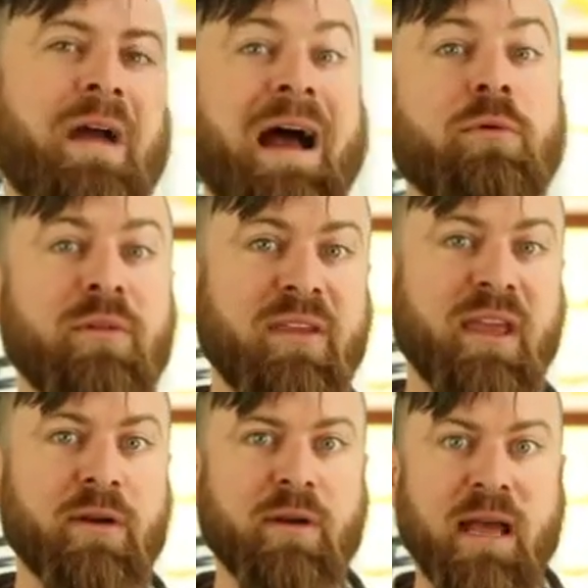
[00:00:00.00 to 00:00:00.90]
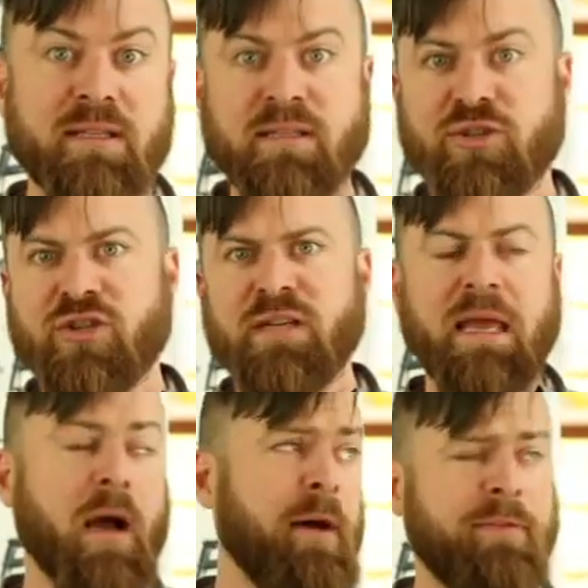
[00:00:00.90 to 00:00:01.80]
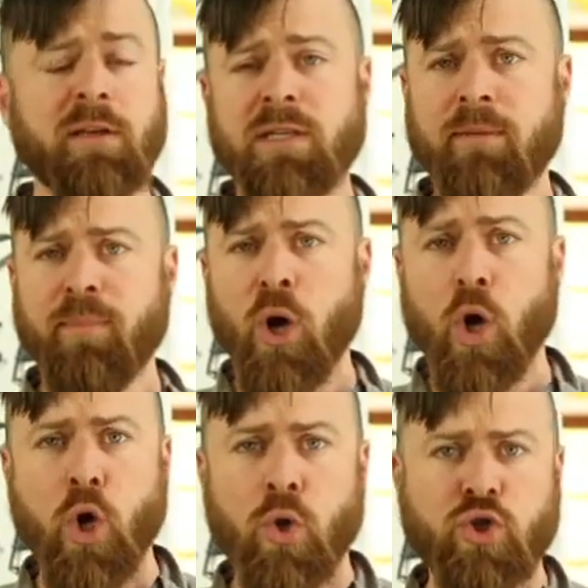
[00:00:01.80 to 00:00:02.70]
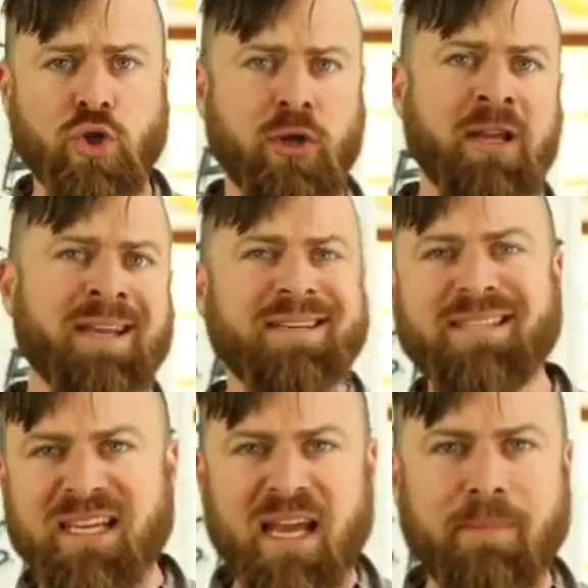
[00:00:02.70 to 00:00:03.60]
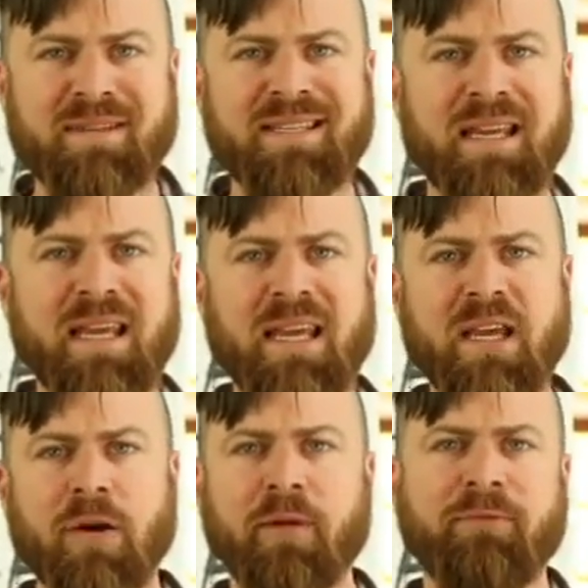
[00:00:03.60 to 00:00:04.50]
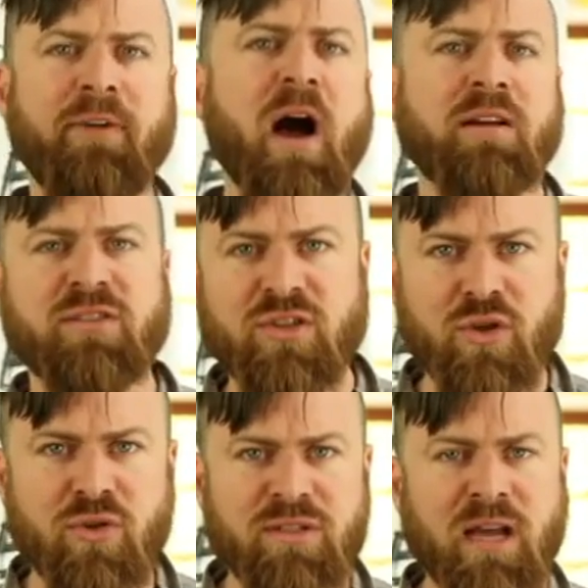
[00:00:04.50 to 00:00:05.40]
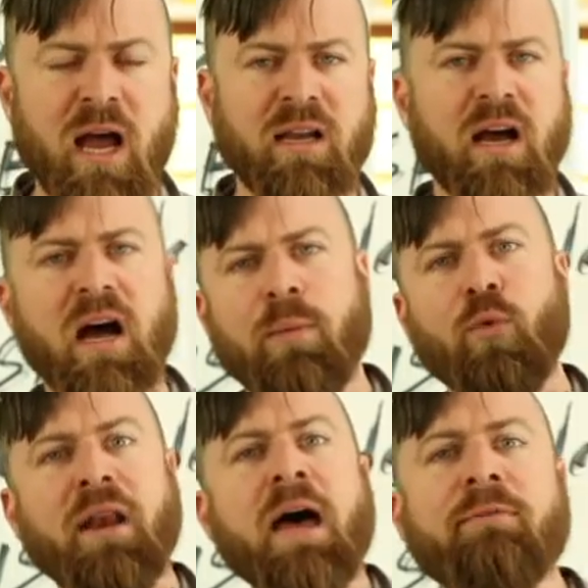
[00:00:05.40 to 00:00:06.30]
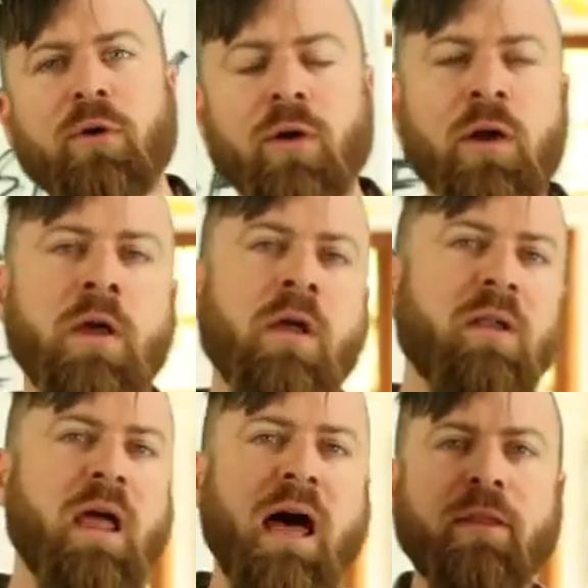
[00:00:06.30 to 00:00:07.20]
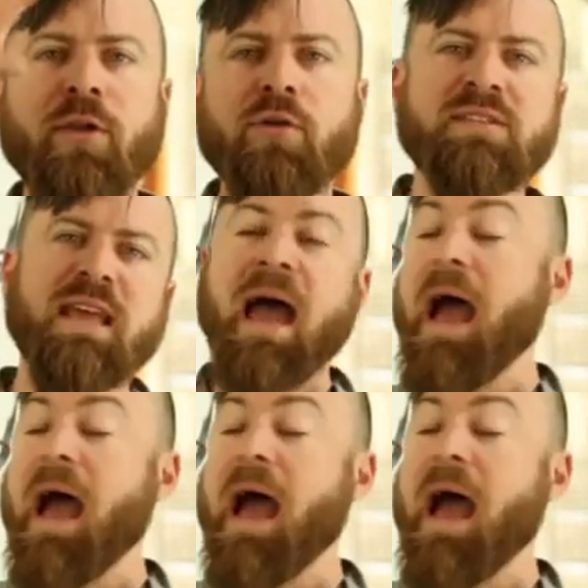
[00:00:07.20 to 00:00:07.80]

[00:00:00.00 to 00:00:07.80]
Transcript: around the internet, such as like Huffington Post or TMZ or foxnews.com, whatever, a lot of those